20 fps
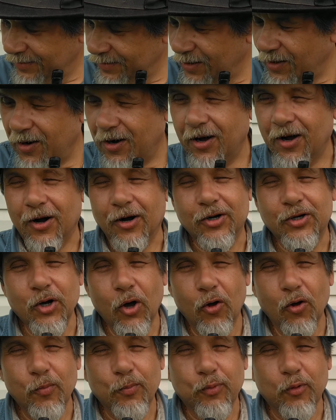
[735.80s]
Oh,
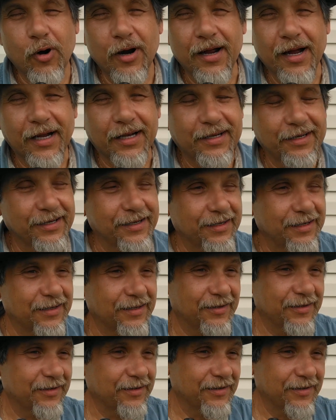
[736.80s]
Gold Brick.
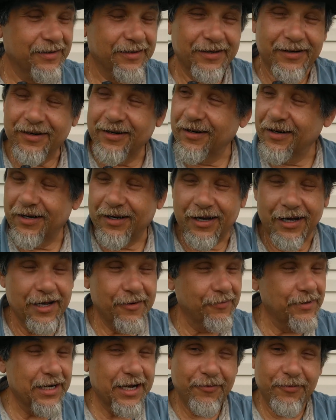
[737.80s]

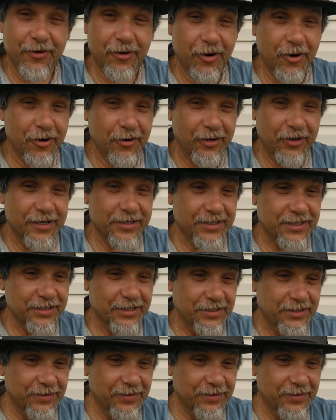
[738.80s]
I've never heard of this